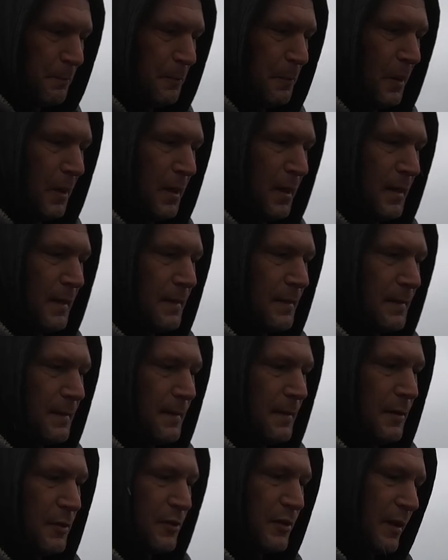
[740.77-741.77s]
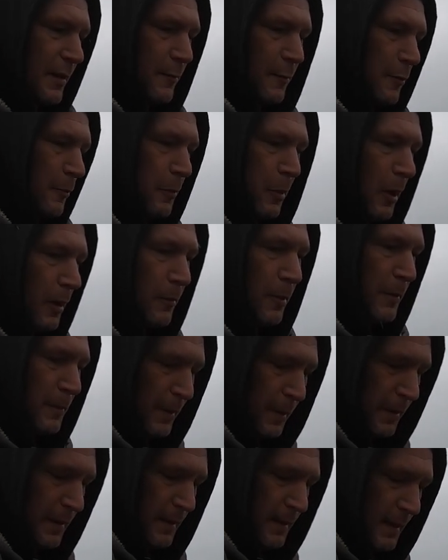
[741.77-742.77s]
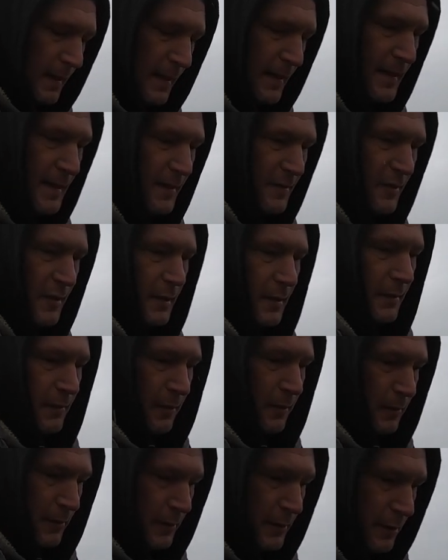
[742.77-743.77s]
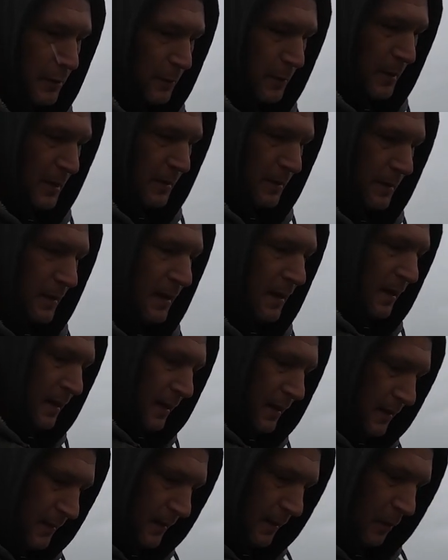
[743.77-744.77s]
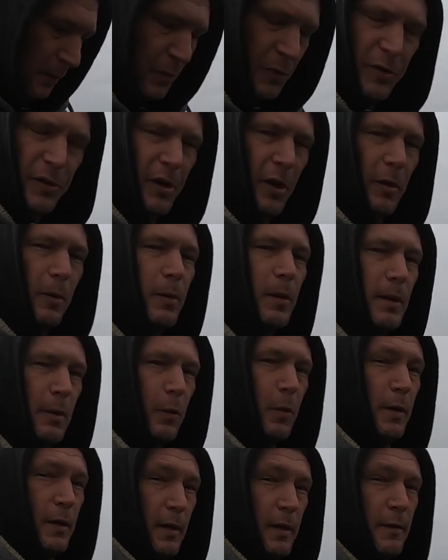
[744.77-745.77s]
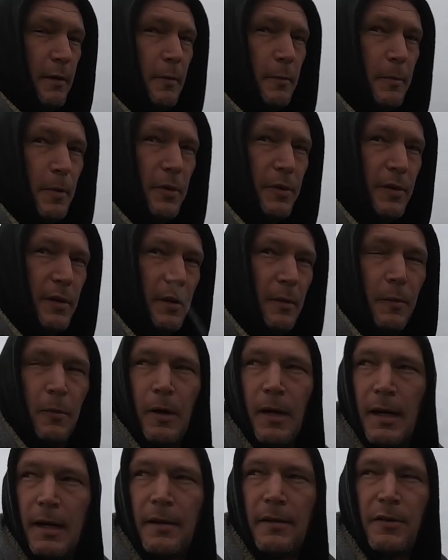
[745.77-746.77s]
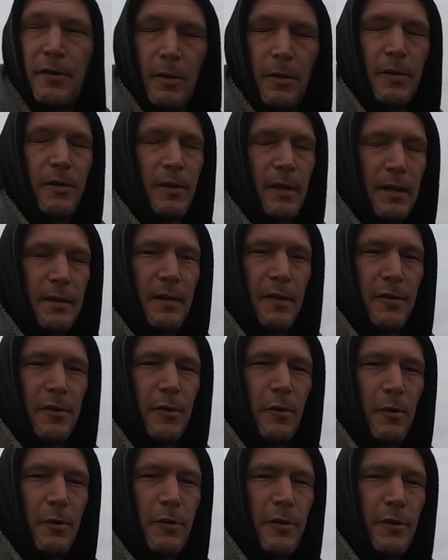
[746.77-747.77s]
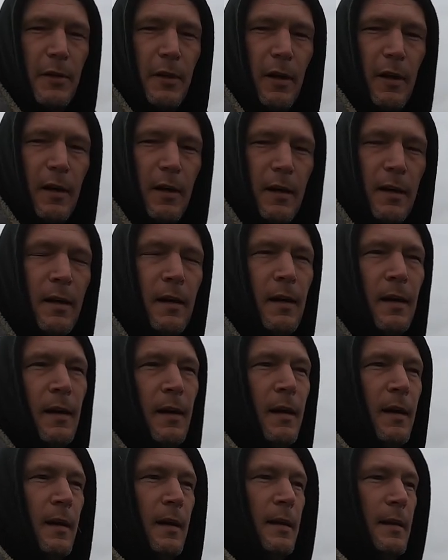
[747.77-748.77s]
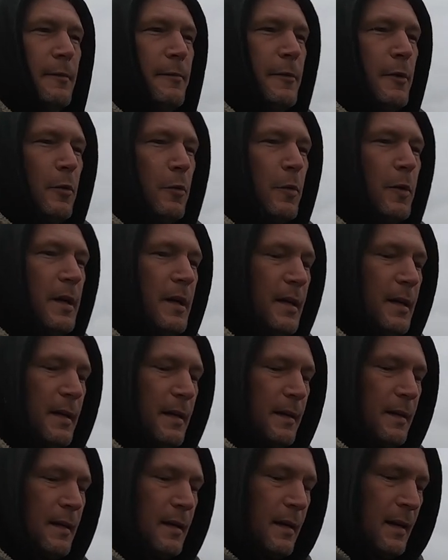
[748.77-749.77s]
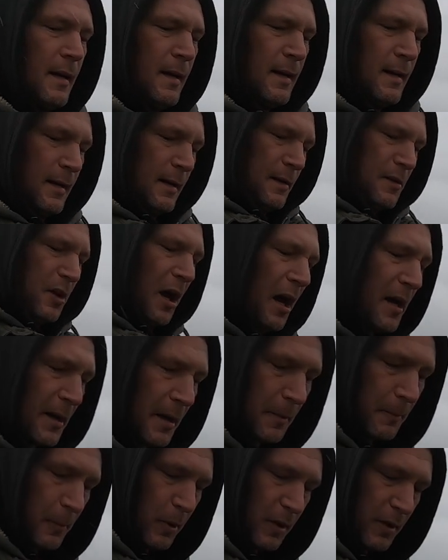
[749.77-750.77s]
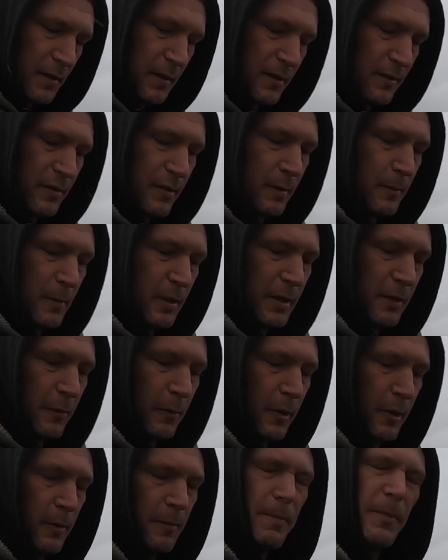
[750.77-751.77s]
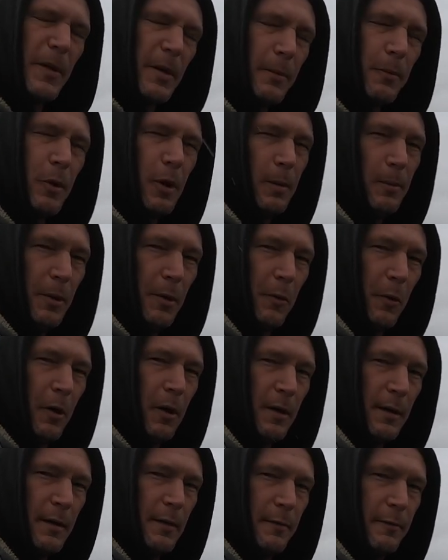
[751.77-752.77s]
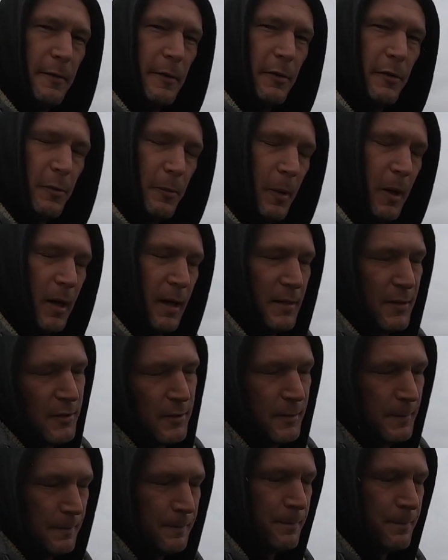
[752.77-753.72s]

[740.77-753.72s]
but there's never probably been any singular human that was totally one hundred percent right. So it's like the Sturgeon Law. If you're reading an entire book that somebody wrote, they're probably wrong in a few spots.